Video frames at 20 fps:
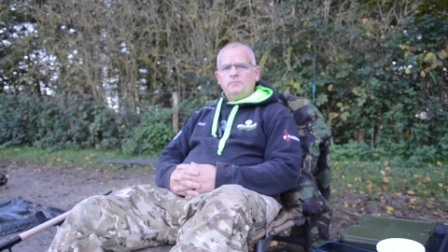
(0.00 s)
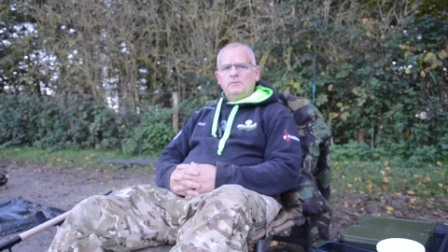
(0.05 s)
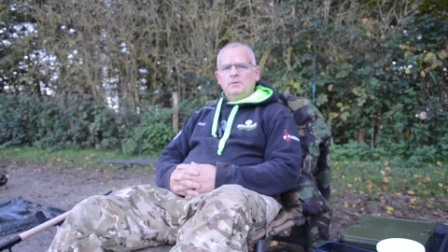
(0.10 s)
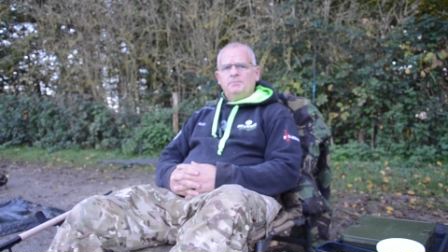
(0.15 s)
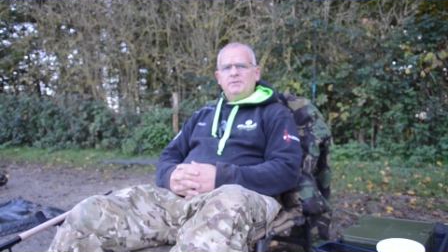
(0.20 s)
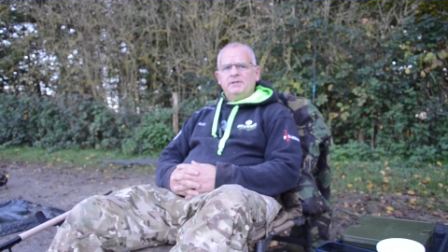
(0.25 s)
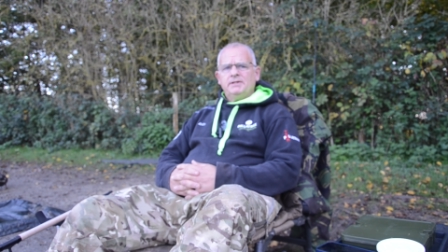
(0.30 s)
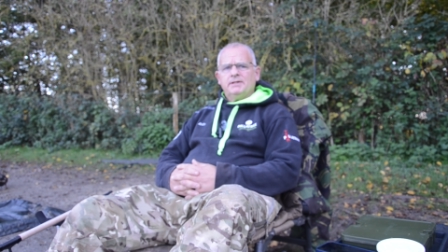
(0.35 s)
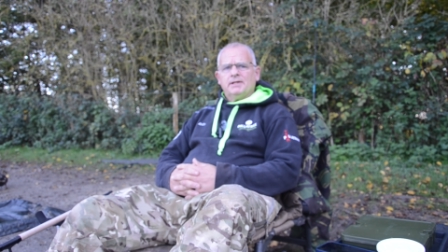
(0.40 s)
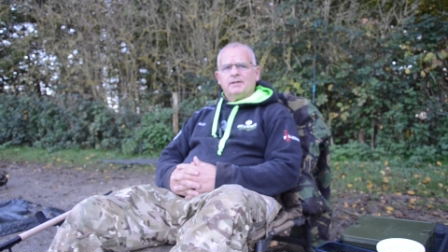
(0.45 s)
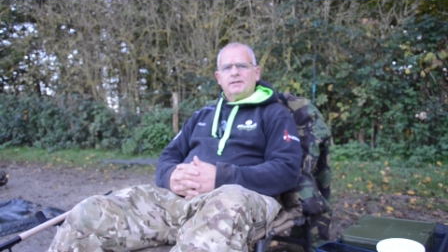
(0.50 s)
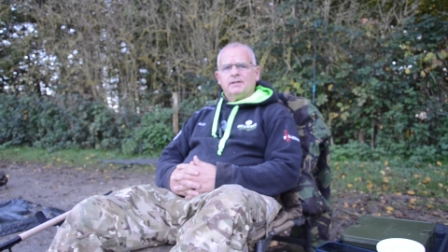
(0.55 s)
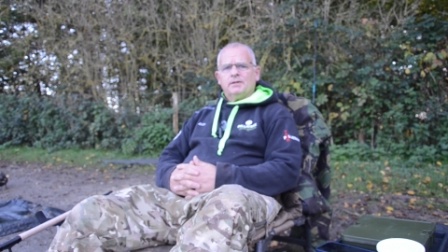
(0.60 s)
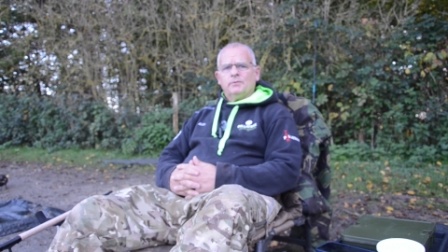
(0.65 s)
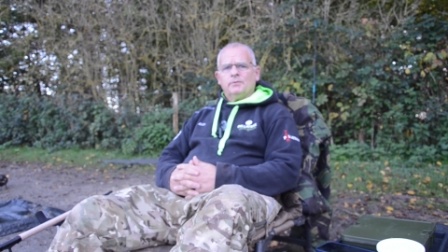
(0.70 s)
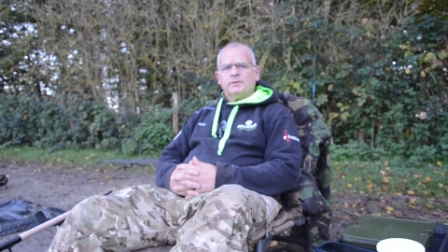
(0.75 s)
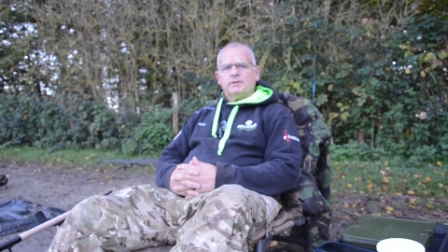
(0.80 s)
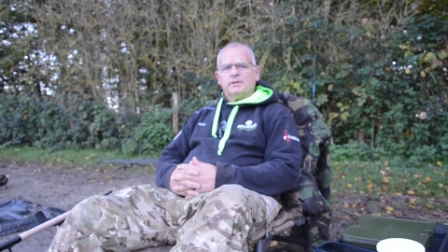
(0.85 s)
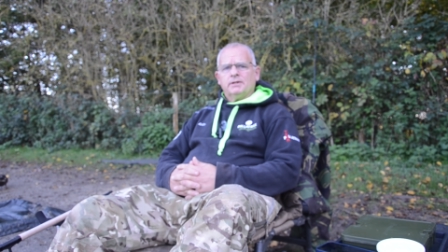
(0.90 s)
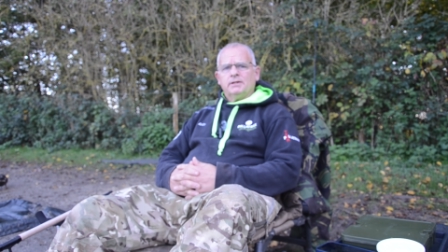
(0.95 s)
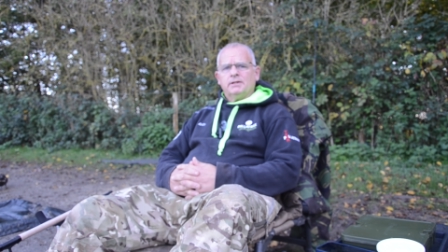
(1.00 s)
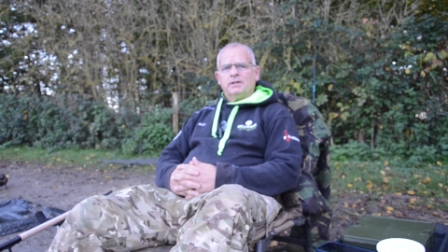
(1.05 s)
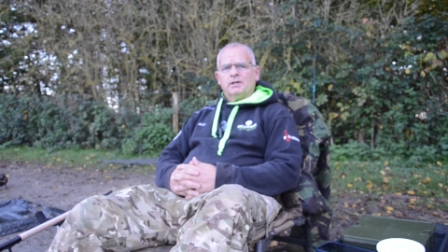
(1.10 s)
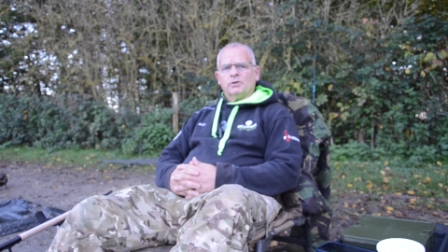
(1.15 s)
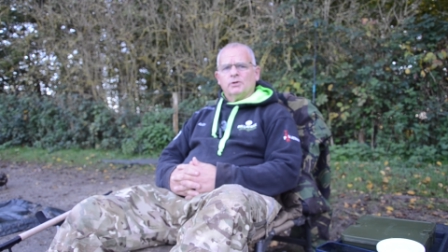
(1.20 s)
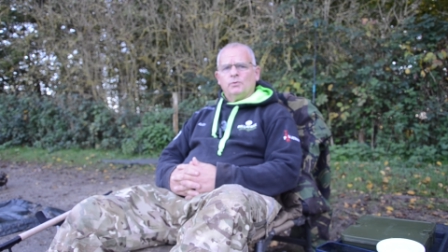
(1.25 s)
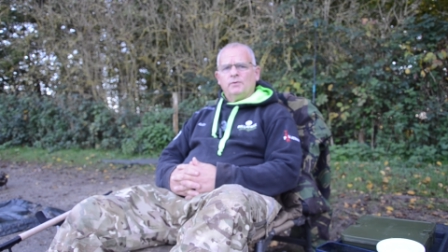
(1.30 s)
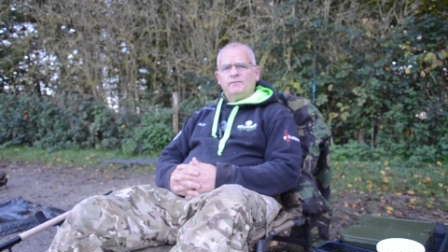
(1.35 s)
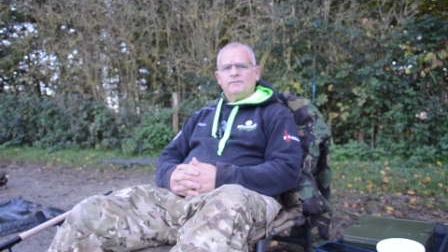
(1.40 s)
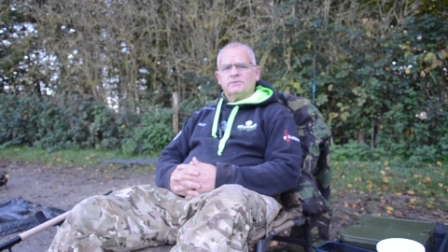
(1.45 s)
Been down here with the
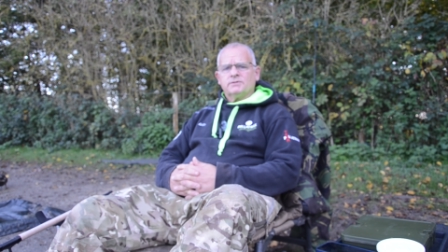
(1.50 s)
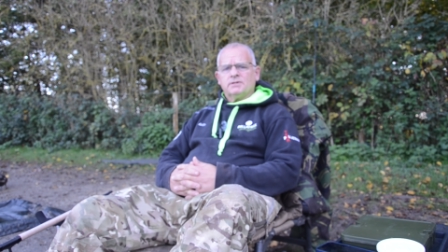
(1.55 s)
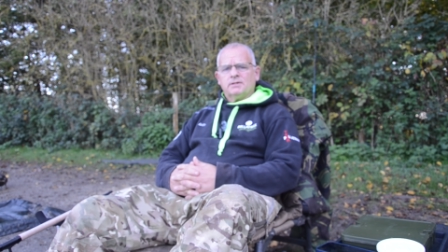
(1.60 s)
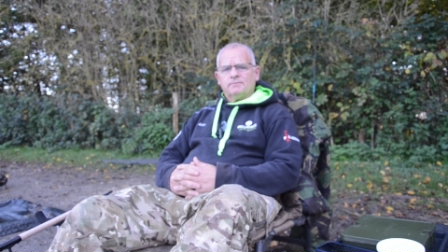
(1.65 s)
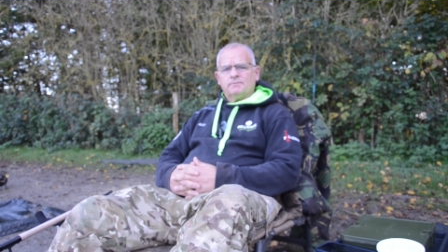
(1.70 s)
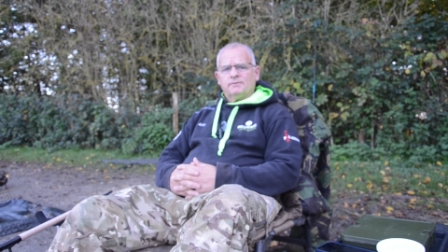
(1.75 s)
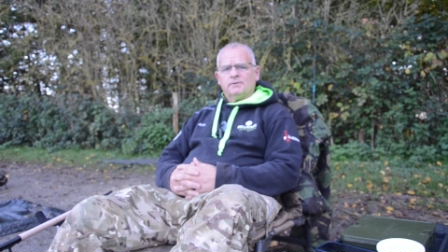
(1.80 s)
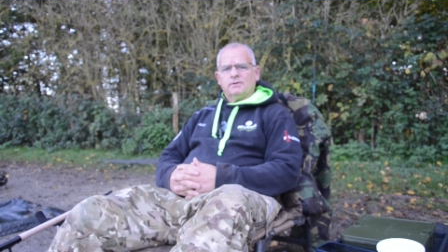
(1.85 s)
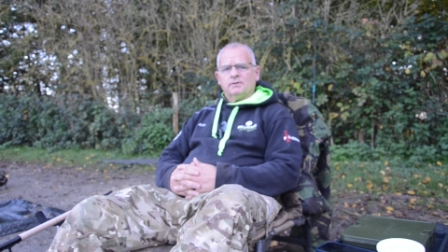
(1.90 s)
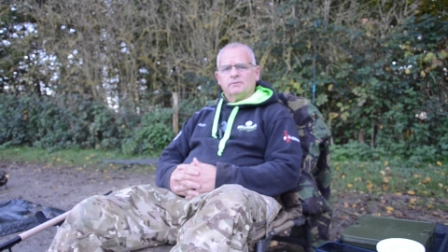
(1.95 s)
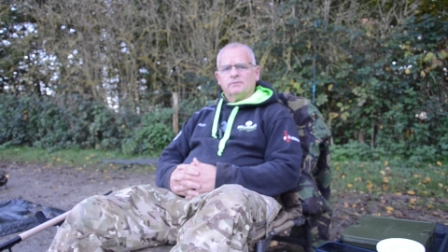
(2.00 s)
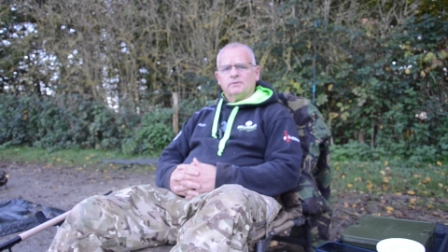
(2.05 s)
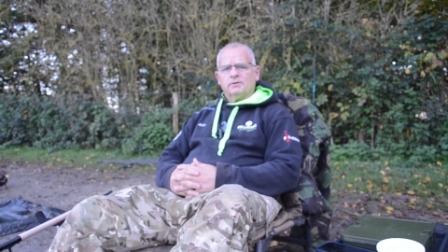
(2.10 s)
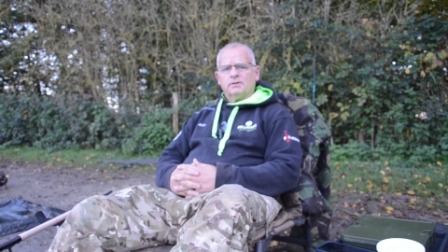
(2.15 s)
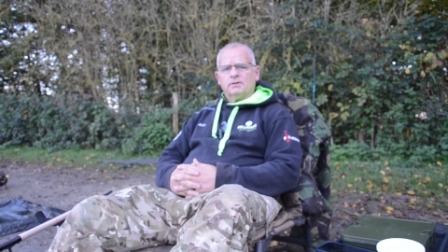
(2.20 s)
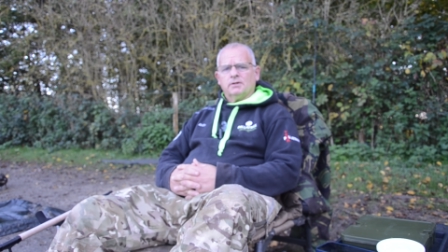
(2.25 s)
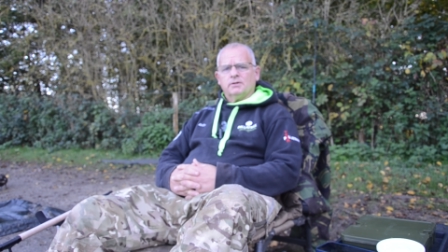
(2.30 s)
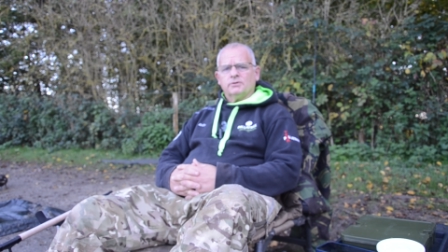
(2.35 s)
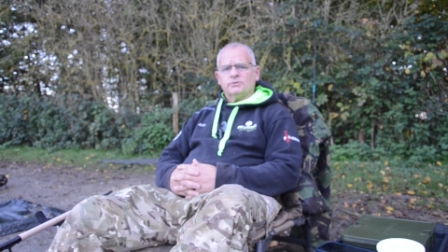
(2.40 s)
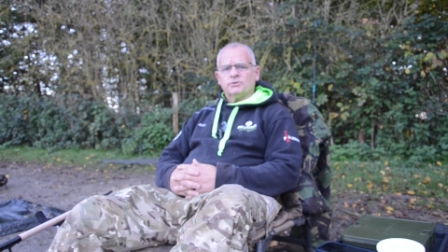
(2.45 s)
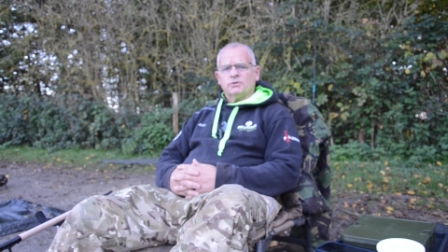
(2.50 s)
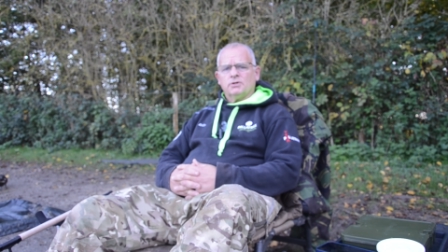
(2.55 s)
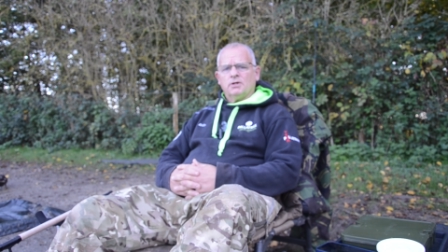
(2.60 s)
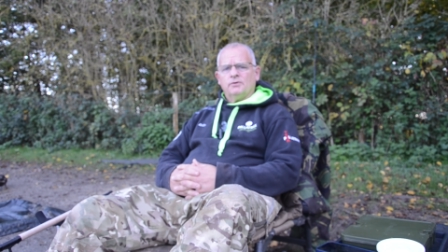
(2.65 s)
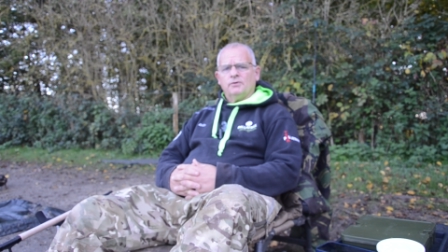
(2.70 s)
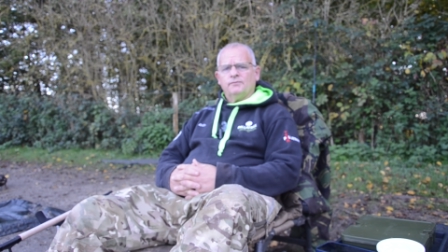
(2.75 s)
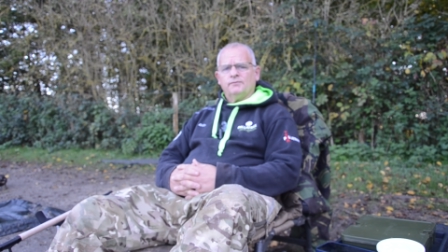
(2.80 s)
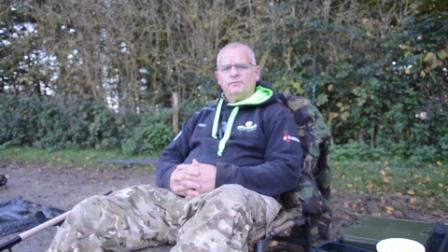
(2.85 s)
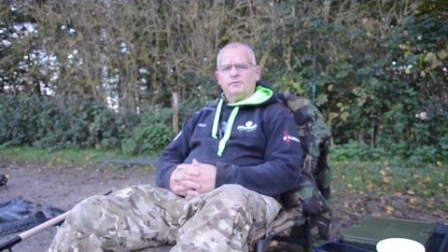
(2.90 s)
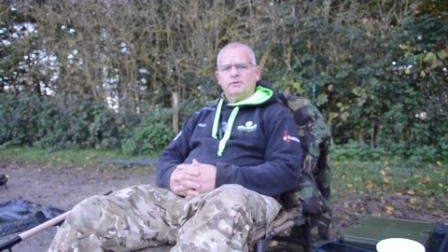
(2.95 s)
quiver tip, as you
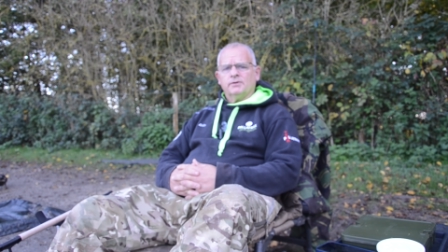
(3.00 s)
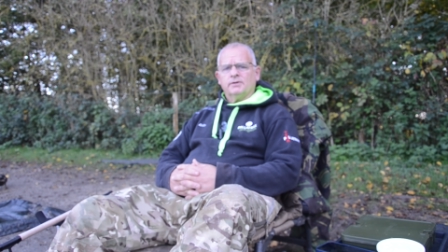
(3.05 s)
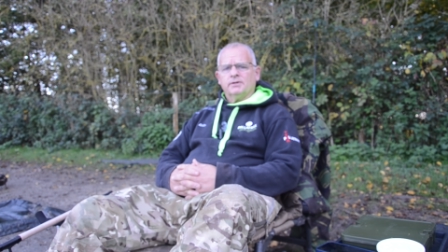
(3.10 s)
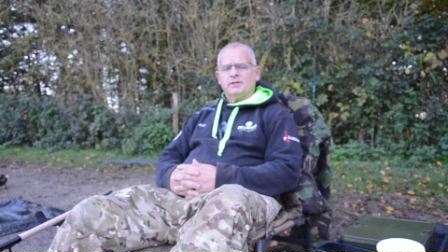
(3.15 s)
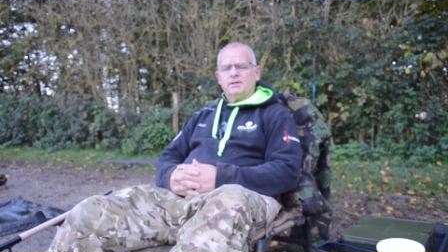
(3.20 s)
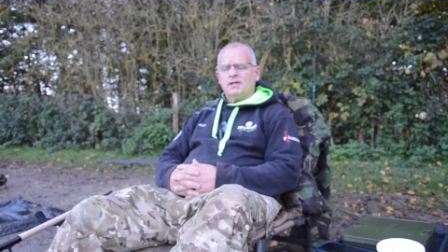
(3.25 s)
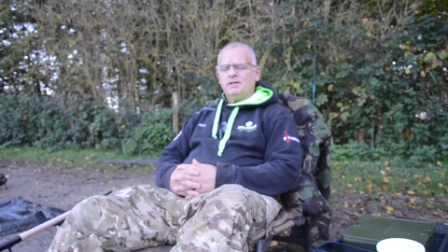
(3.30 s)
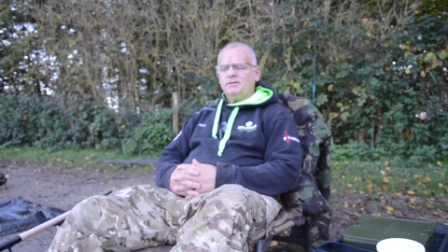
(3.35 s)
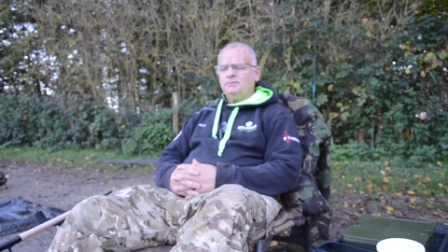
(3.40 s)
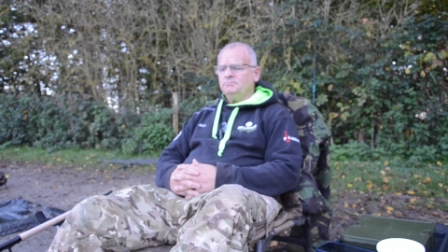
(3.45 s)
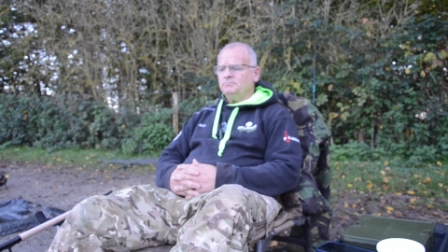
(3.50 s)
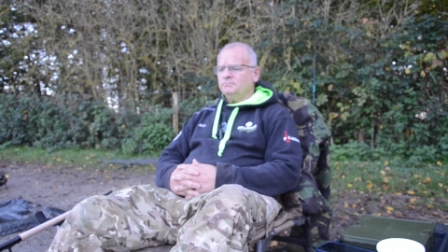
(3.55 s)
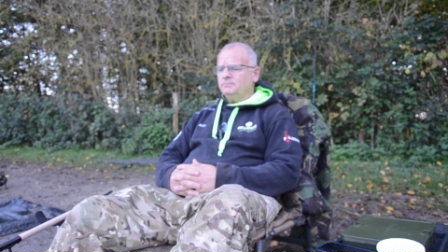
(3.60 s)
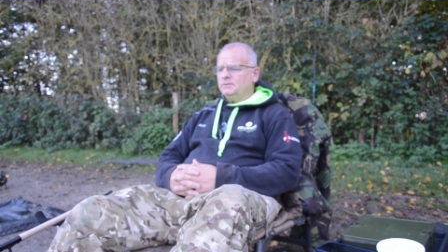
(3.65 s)
know, for the day.